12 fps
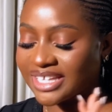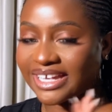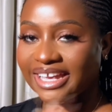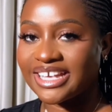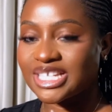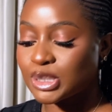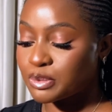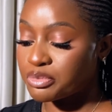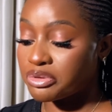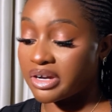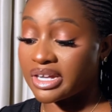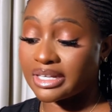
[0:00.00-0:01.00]
a
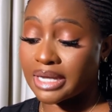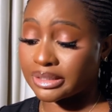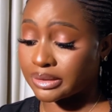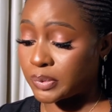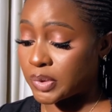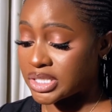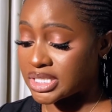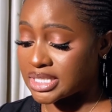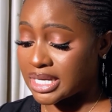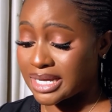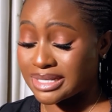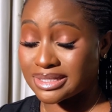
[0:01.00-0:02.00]
spray like the one
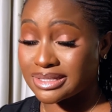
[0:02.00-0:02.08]
size.